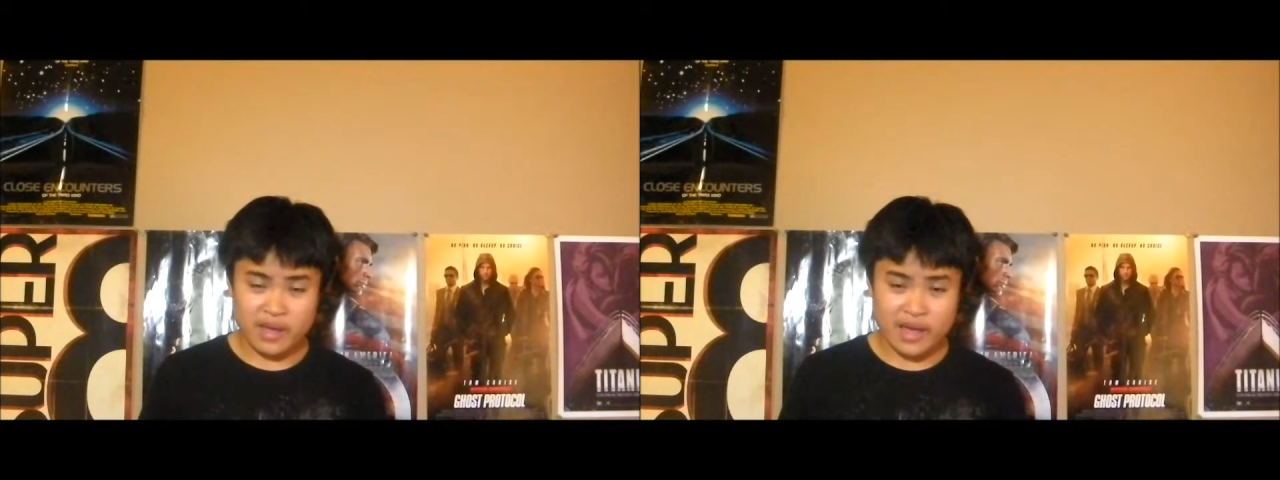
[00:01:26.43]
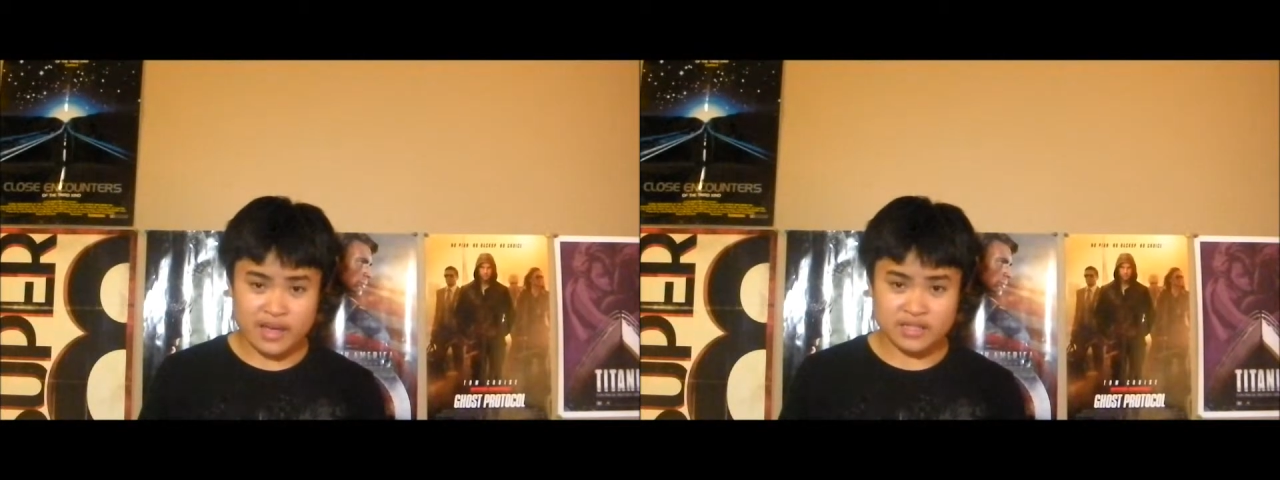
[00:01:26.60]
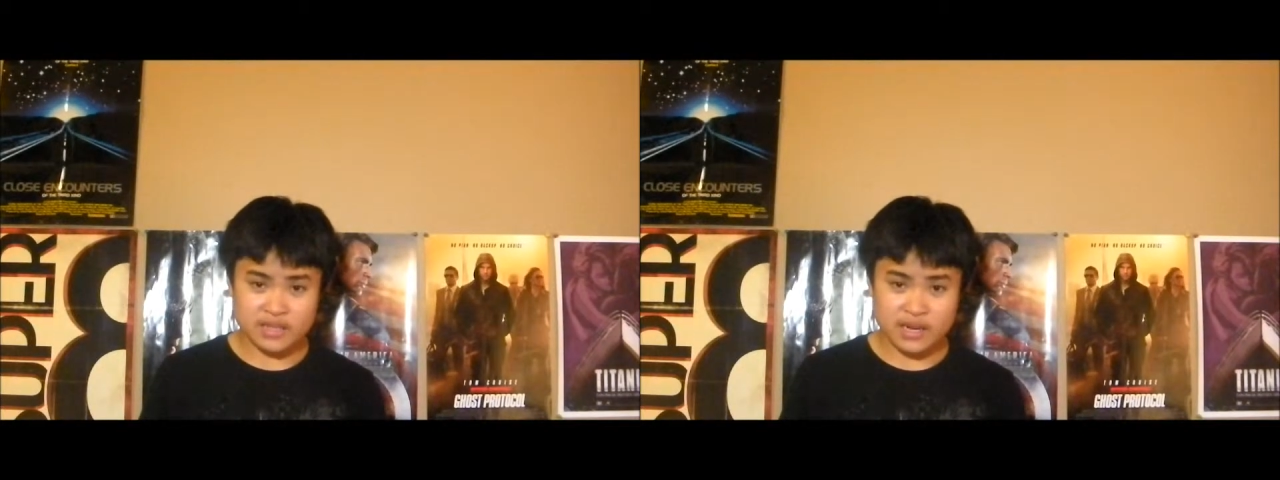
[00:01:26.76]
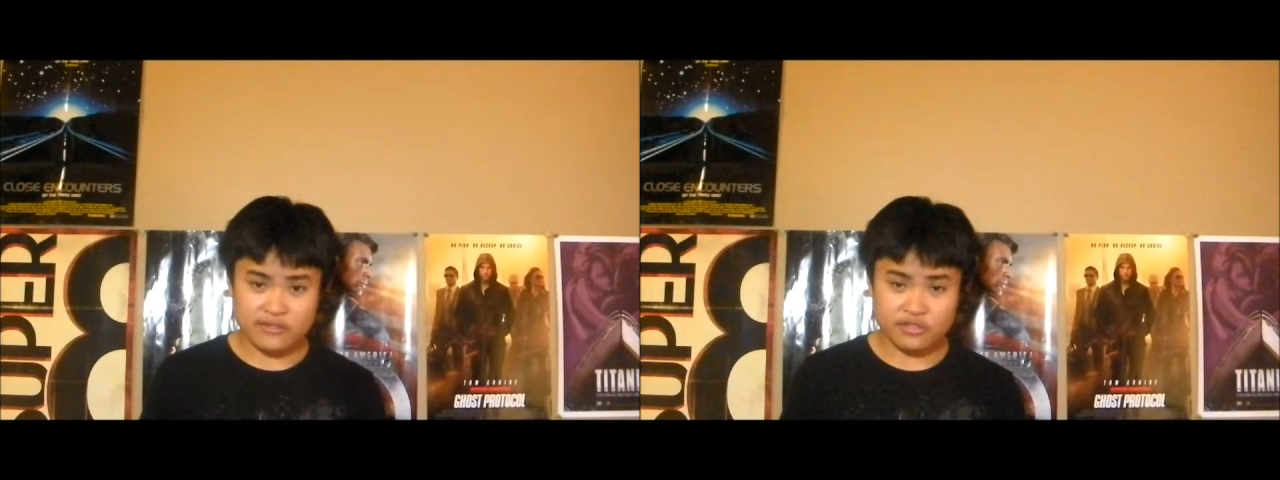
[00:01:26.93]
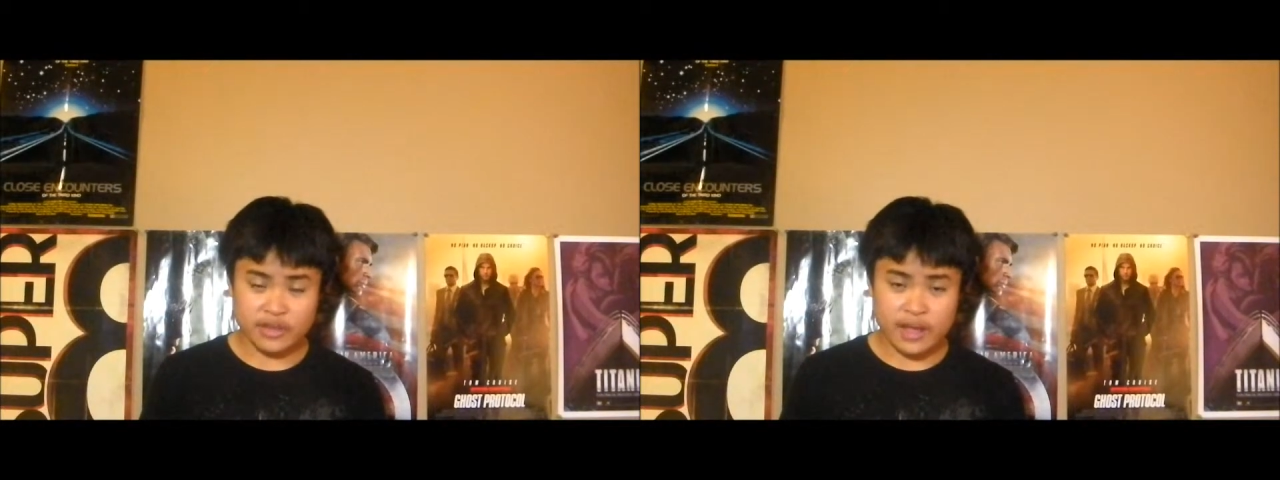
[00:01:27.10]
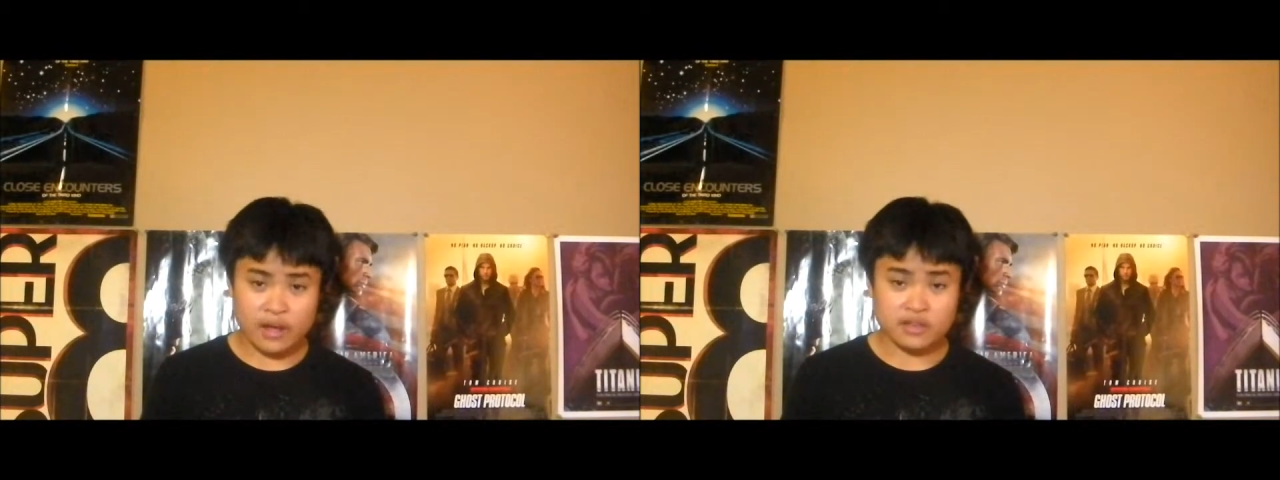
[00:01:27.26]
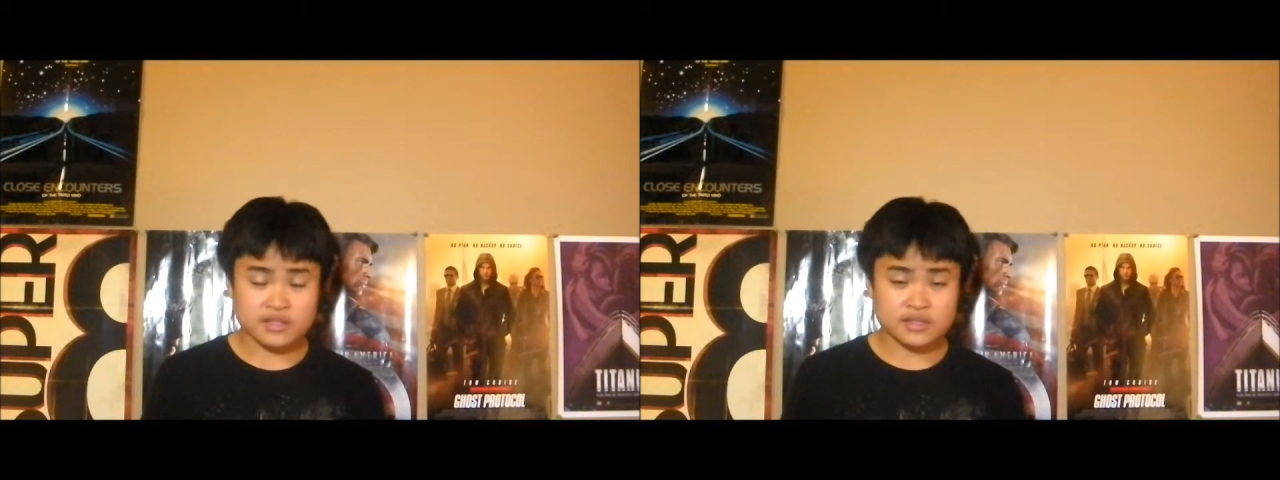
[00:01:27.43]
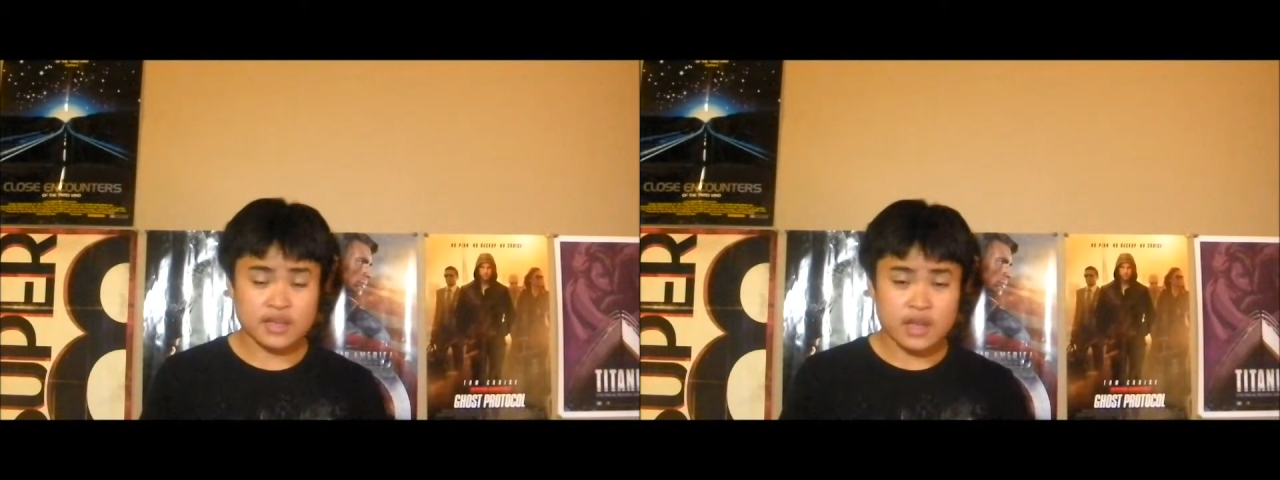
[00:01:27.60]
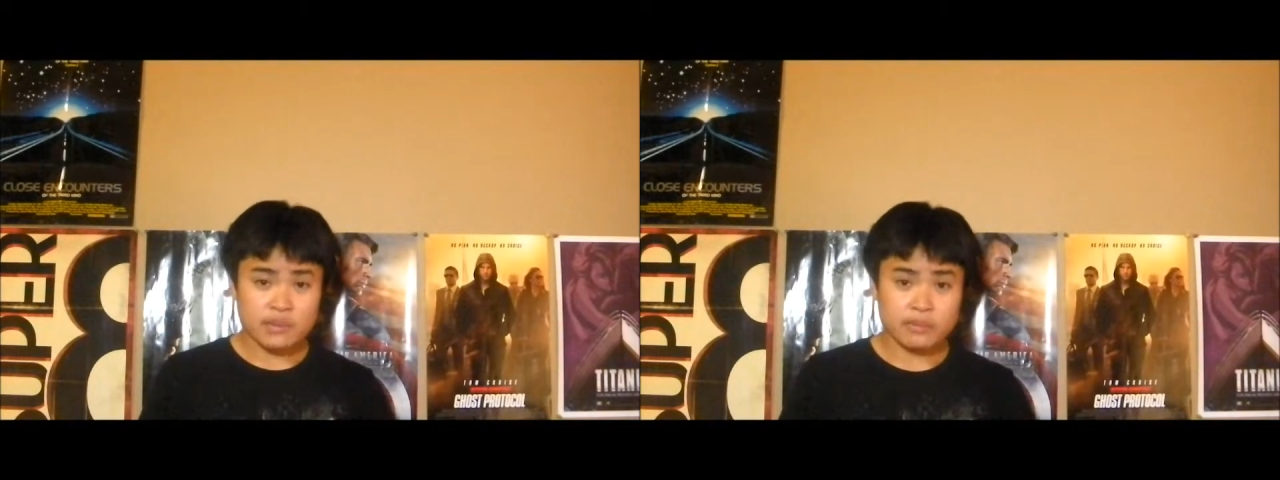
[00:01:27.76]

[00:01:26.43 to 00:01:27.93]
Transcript: mask and everything else,